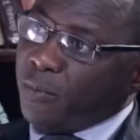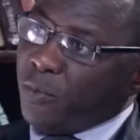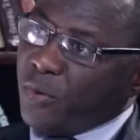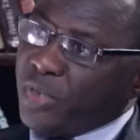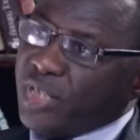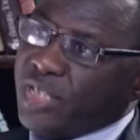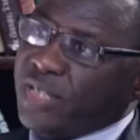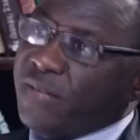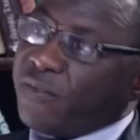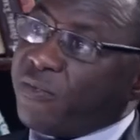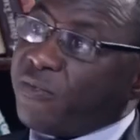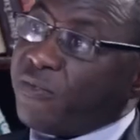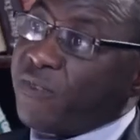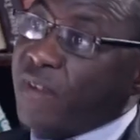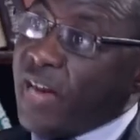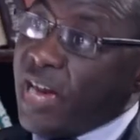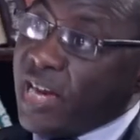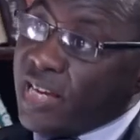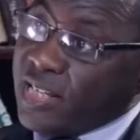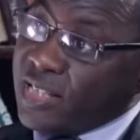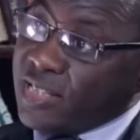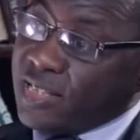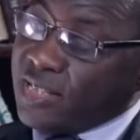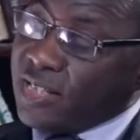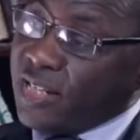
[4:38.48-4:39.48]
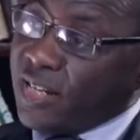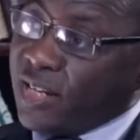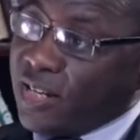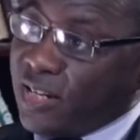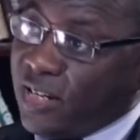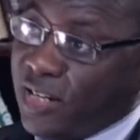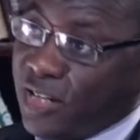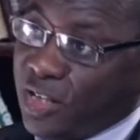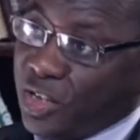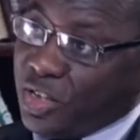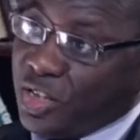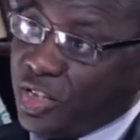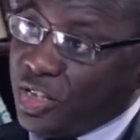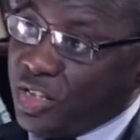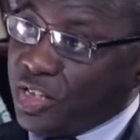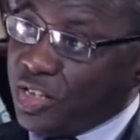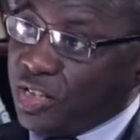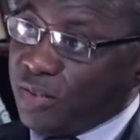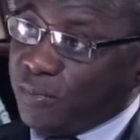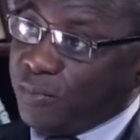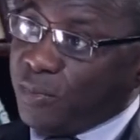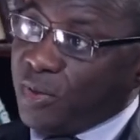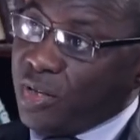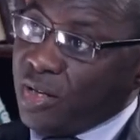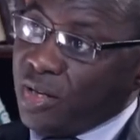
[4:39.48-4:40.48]
which defines the
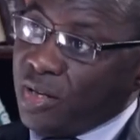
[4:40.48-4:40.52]
relationship